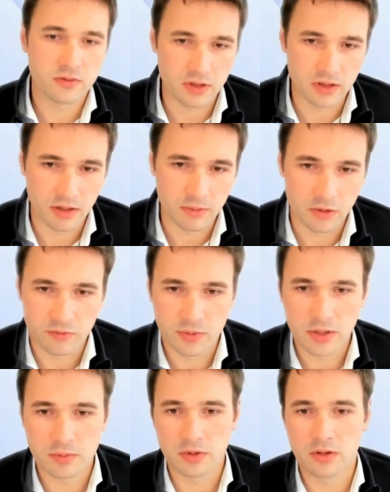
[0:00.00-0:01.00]
the number of
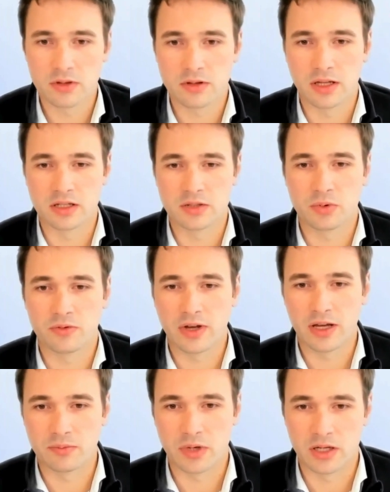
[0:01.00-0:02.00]
people that is
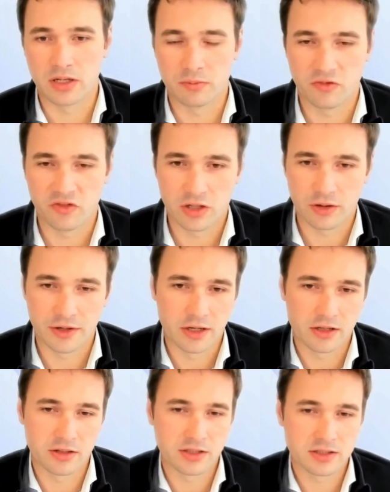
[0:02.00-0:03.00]
provided by the video
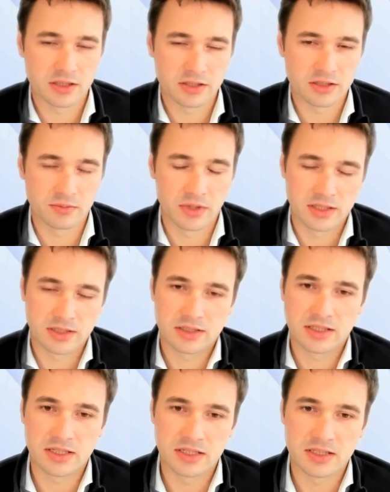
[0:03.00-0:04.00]
analytics system
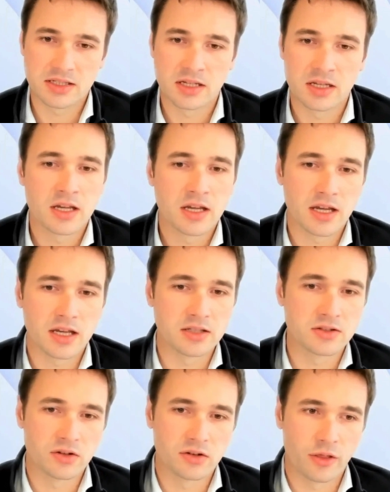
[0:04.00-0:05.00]
exceeds a
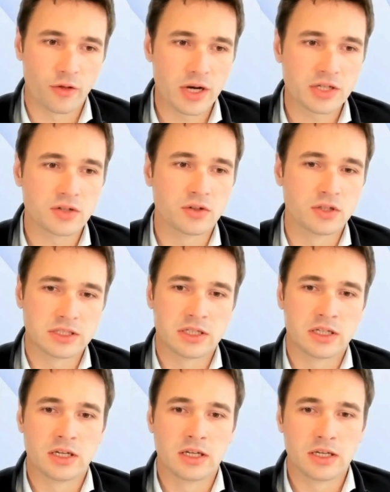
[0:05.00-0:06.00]
certain
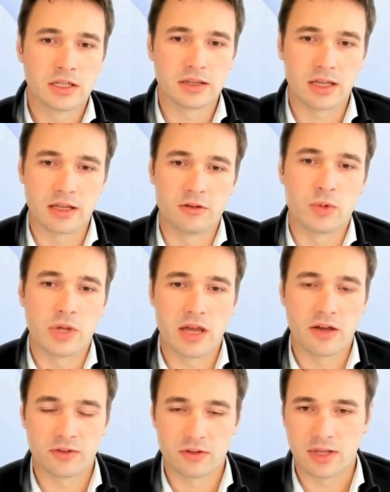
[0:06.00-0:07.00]
threshold, then we
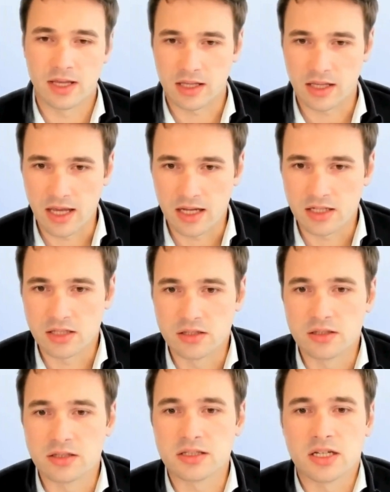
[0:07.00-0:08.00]
have to take
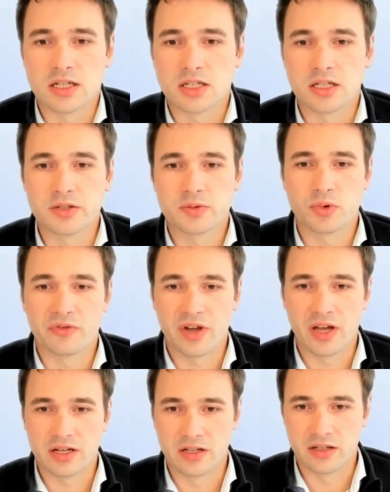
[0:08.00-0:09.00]
action such as
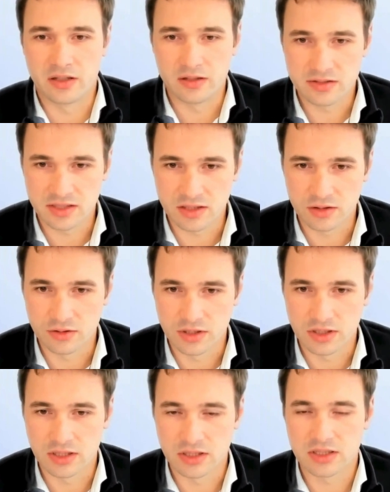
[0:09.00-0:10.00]
providing
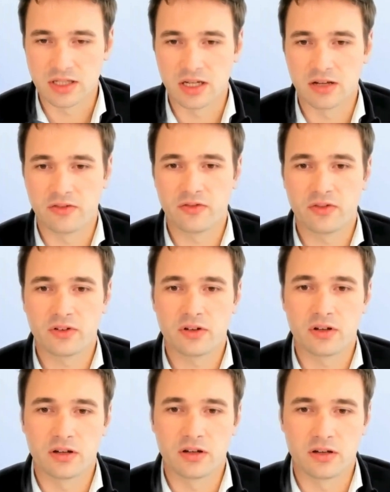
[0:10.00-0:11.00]
security stuff
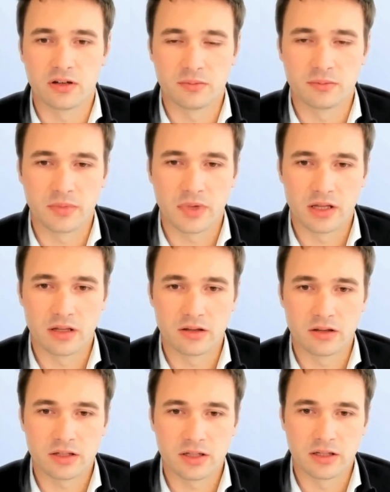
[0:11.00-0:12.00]

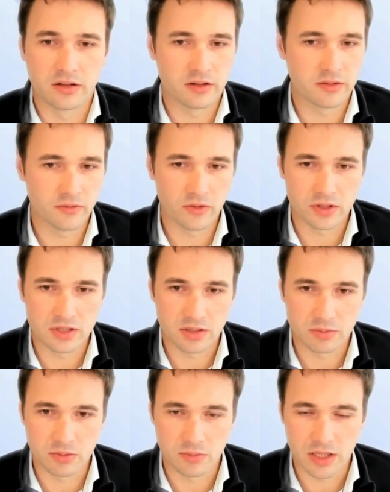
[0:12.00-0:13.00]
and for
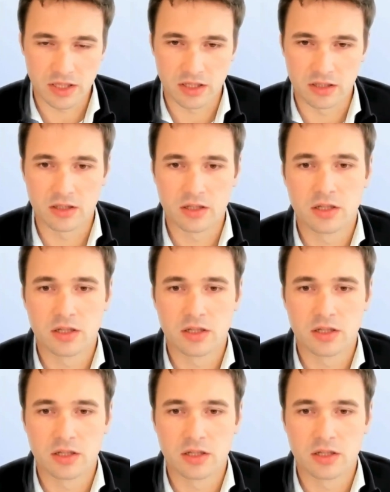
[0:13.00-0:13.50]
example, making